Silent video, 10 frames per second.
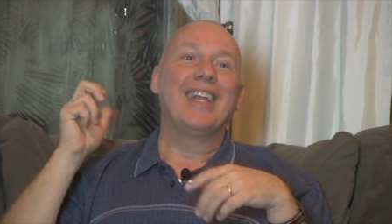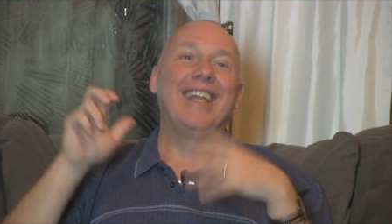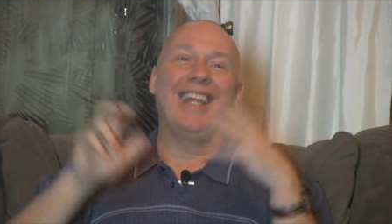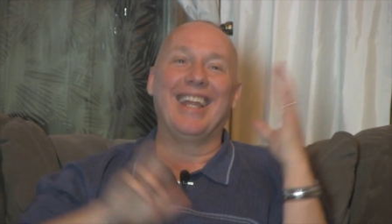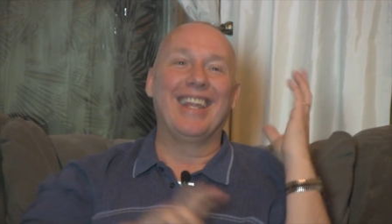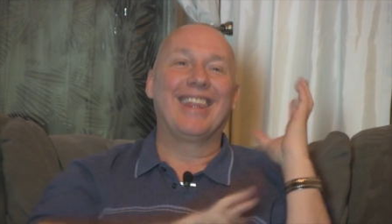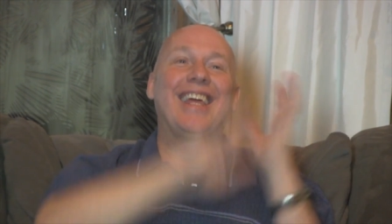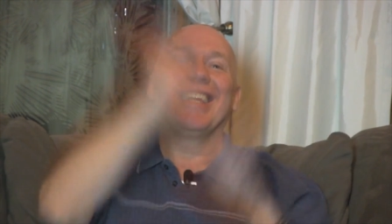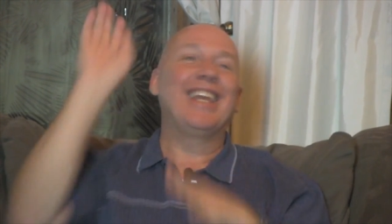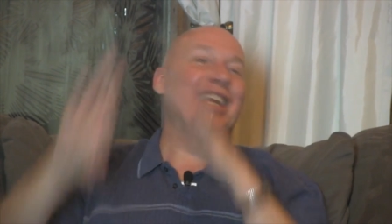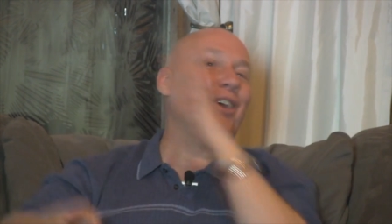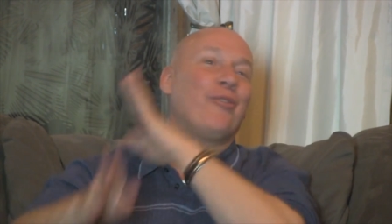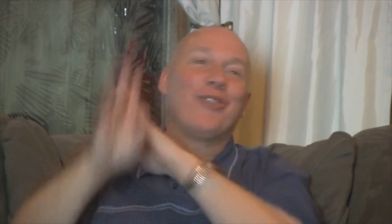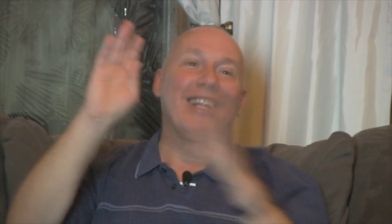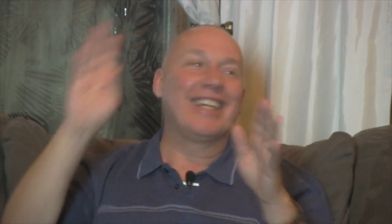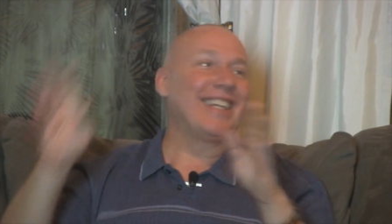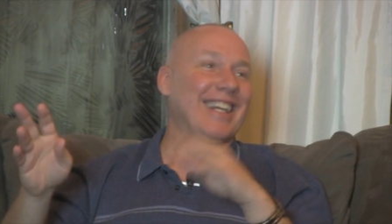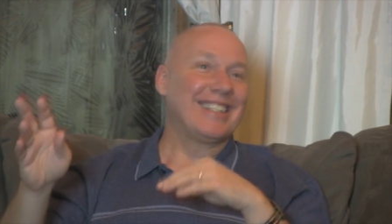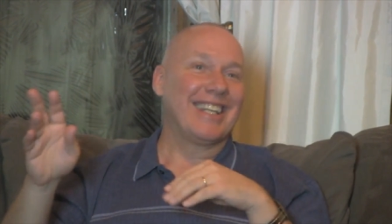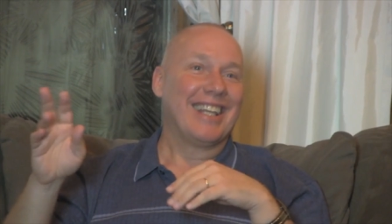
then then the ego really kicks